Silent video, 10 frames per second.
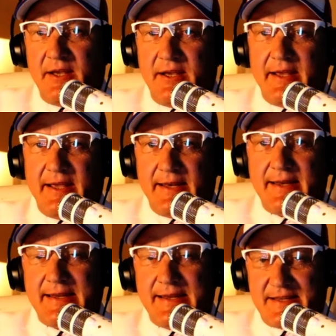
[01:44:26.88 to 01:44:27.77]
it
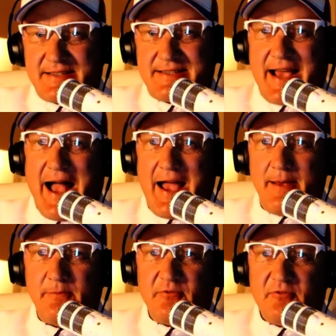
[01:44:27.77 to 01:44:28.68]
is
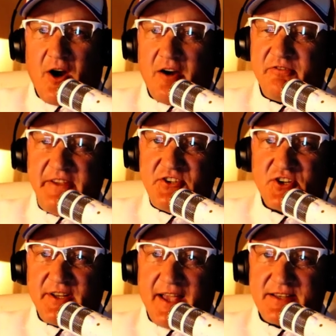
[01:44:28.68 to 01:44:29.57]
time for our
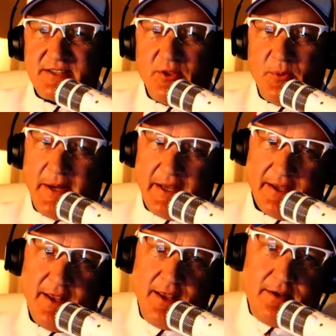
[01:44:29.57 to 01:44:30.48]
featured guest of the week.
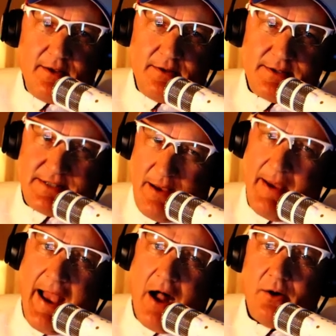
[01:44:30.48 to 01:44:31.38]

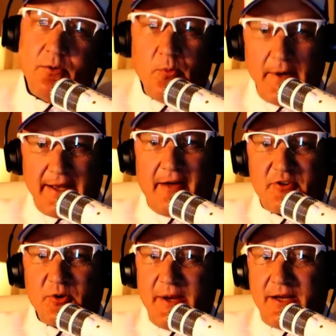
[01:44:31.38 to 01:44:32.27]
Somehow, week
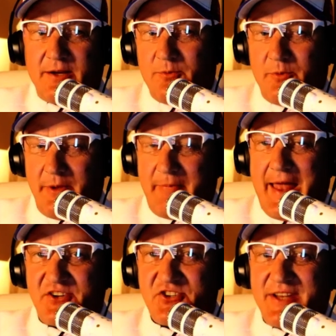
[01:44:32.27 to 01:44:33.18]
after week, we
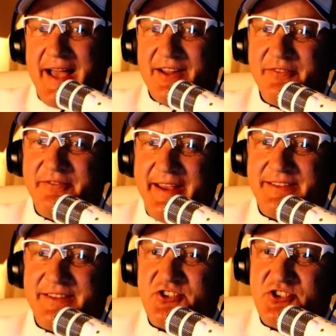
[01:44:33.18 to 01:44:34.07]
managed to
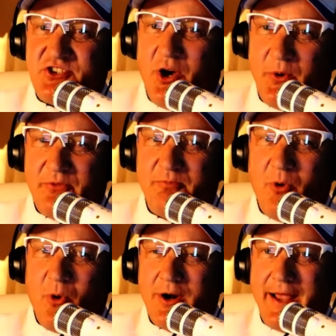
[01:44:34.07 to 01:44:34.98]
elevate this show with
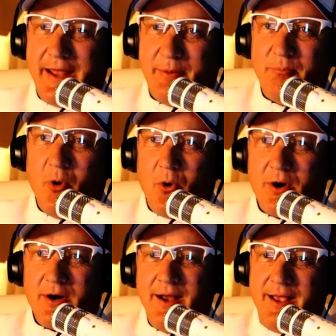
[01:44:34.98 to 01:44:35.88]
more and
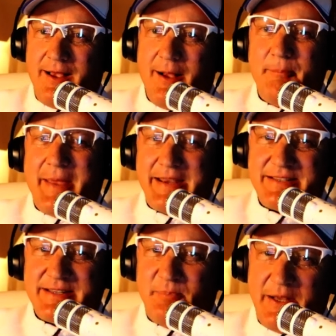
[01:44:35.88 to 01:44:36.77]
more
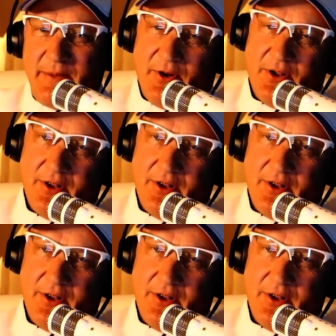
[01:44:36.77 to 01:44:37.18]
amazing people.